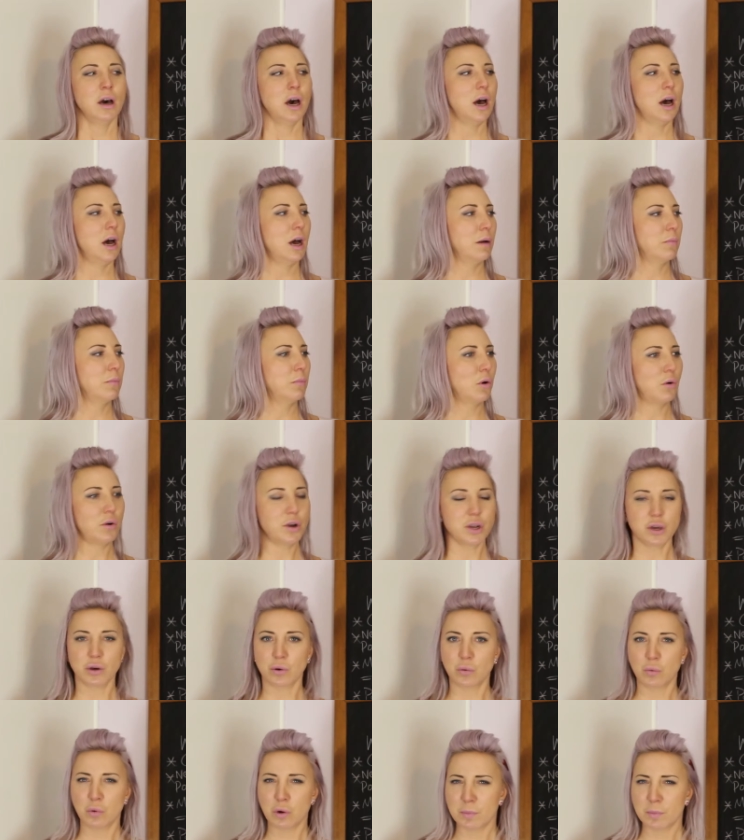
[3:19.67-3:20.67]
Um, or are
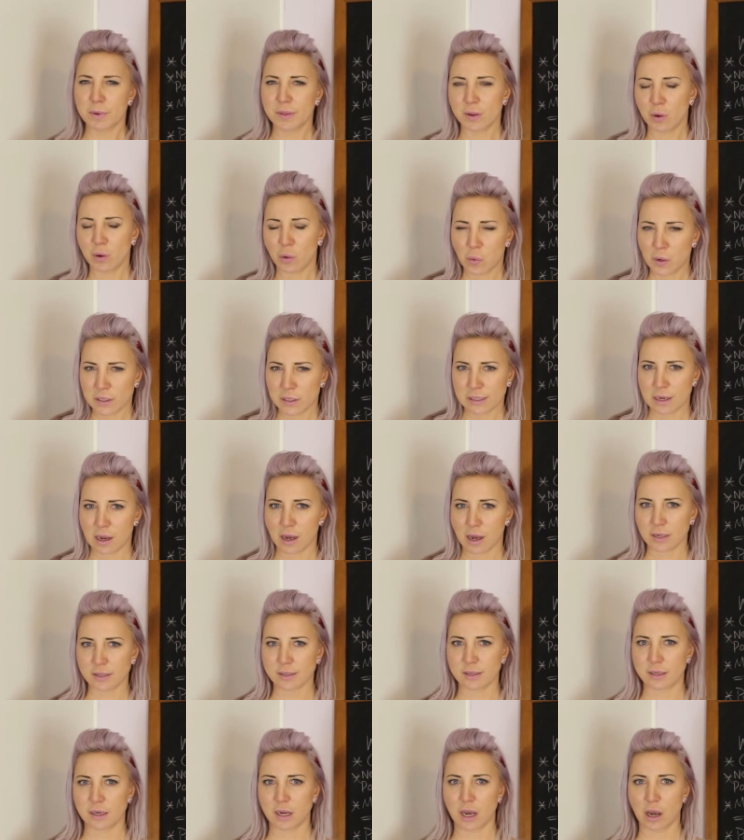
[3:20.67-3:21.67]
you a woman that always
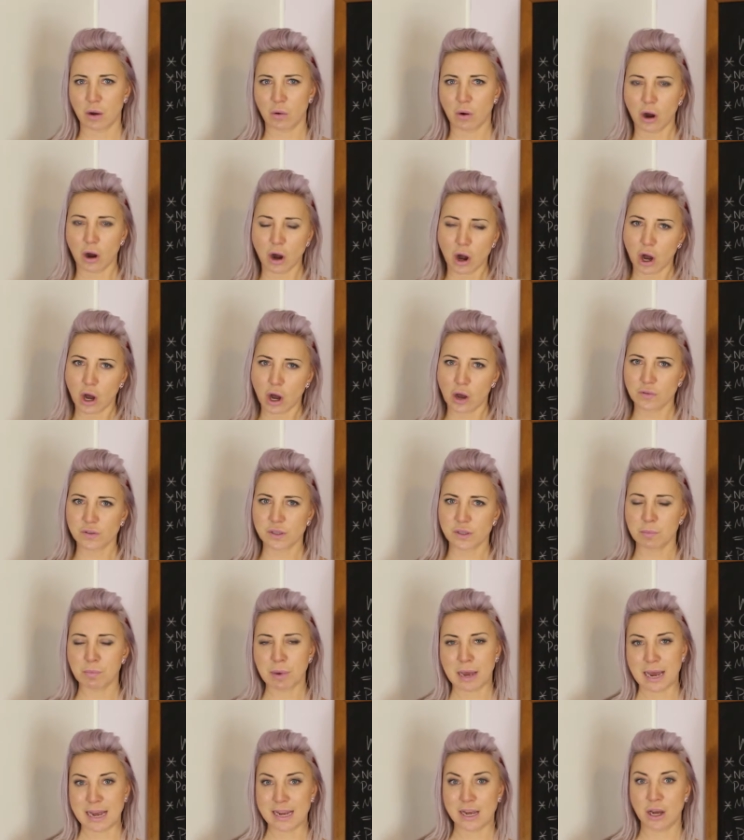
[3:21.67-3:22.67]
likes to go halves
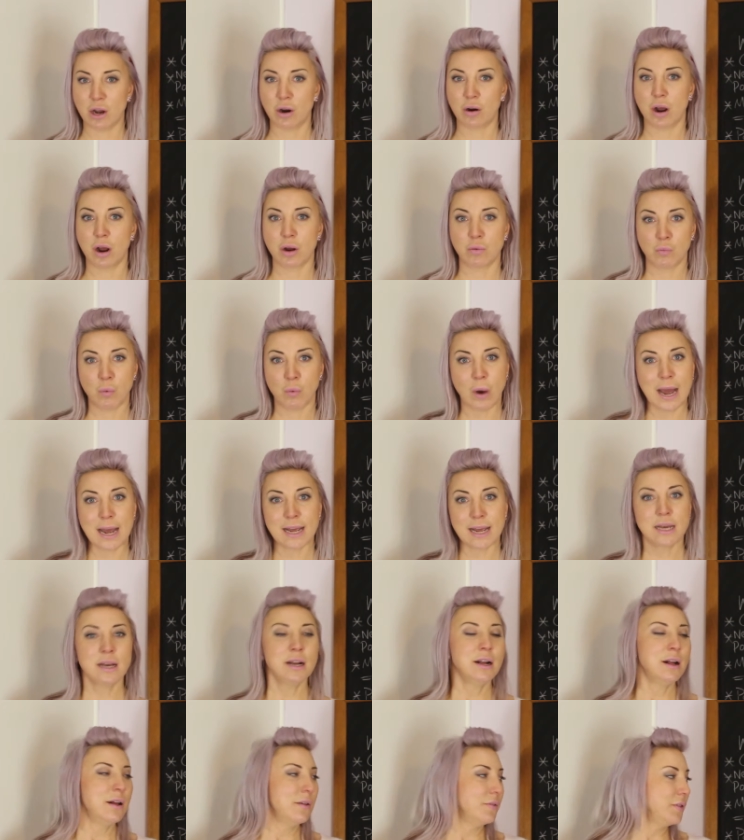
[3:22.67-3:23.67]
and pay her own
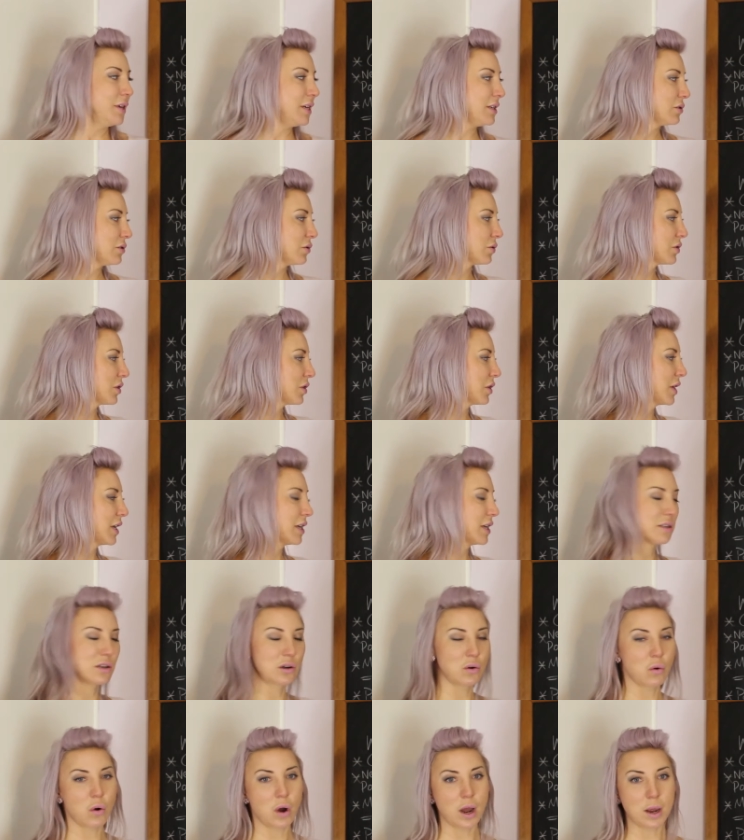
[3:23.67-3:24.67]
way? These sorts of things
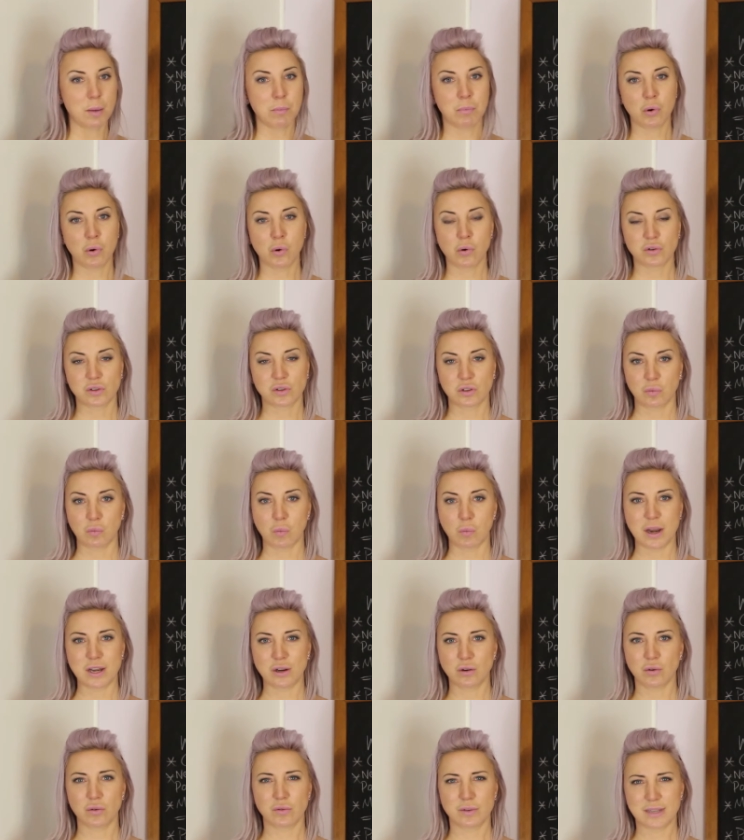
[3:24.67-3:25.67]
are quite important
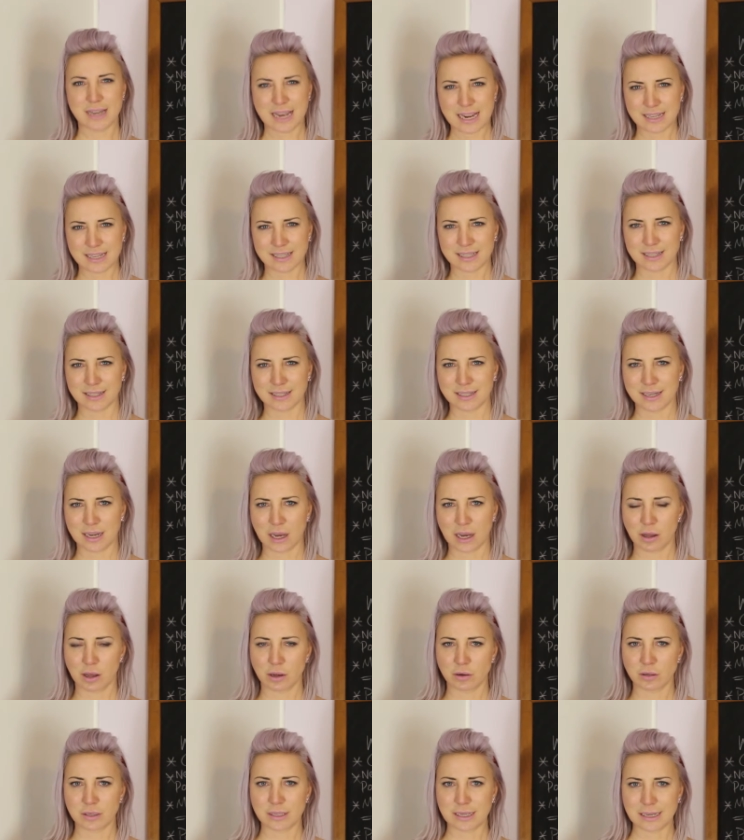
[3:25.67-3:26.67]
when you're dating to get
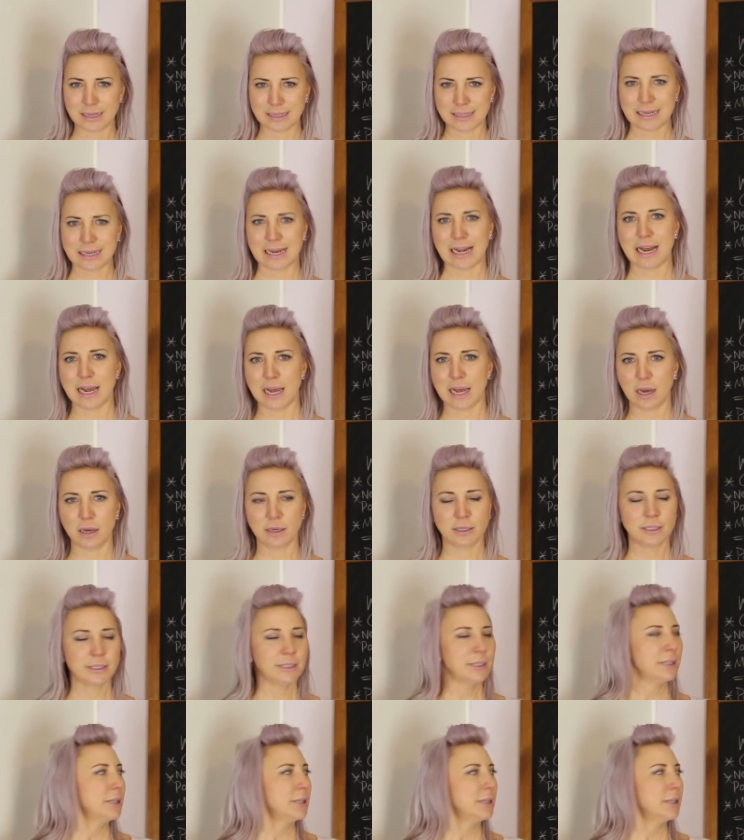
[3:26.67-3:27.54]
those things clear.